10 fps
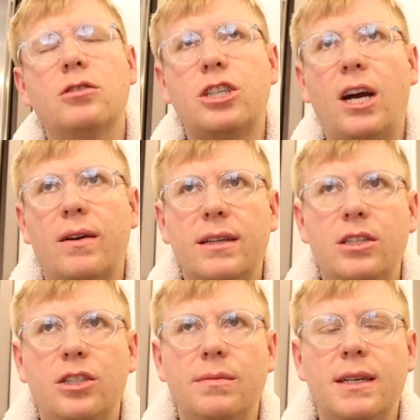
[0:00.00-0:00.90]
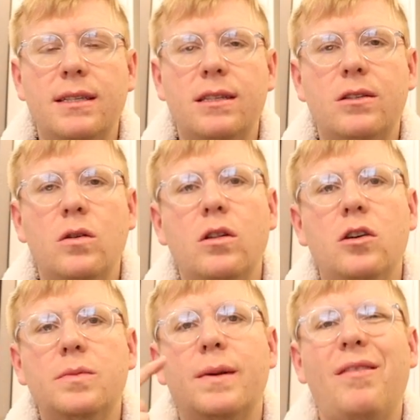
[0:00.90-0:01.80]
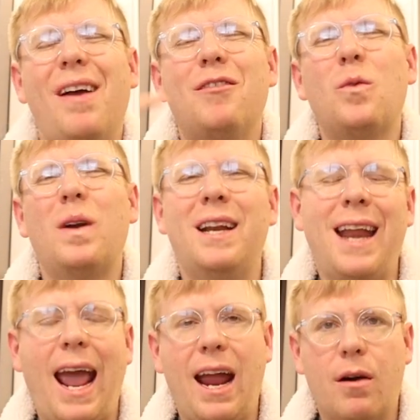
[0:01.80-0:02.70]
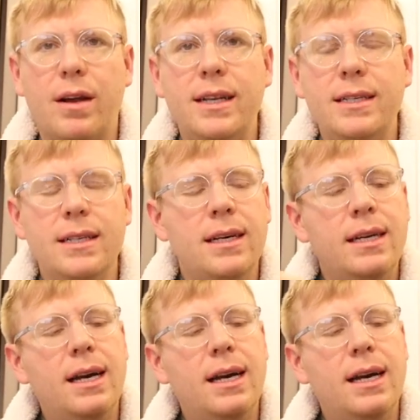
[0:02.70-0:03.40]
don't shower at the gym because it's so close, but if I have to run an errand,